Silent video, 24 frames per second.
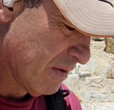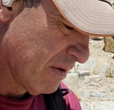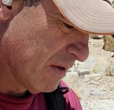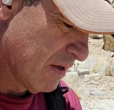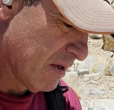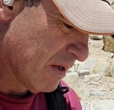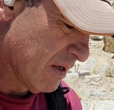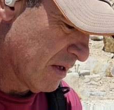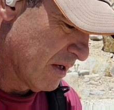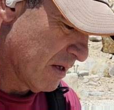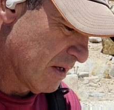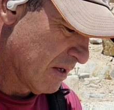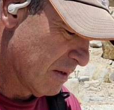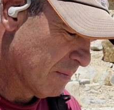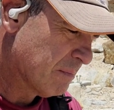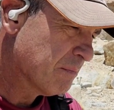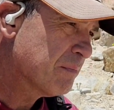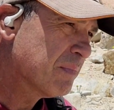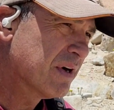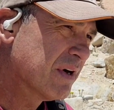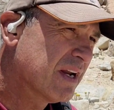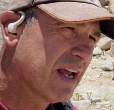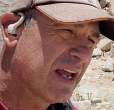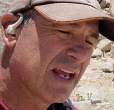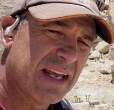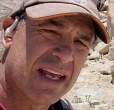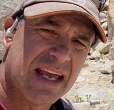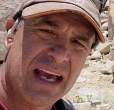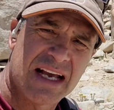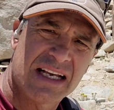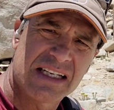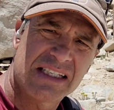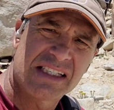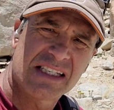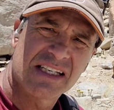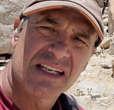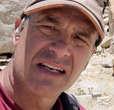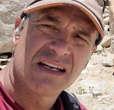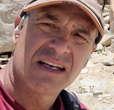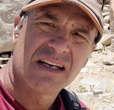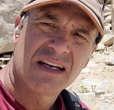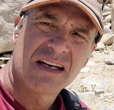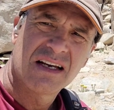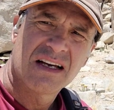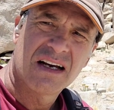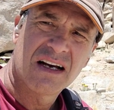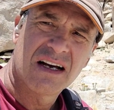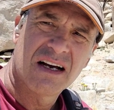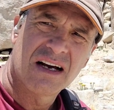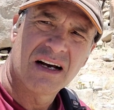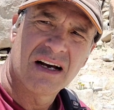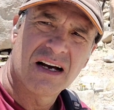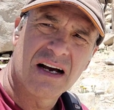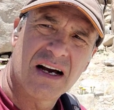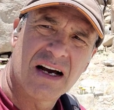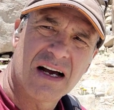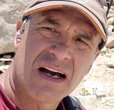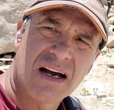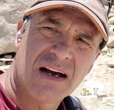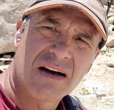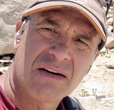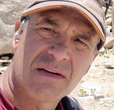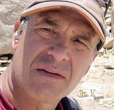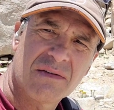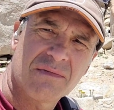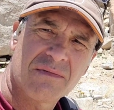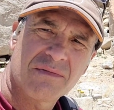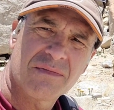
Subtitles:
But in any case, I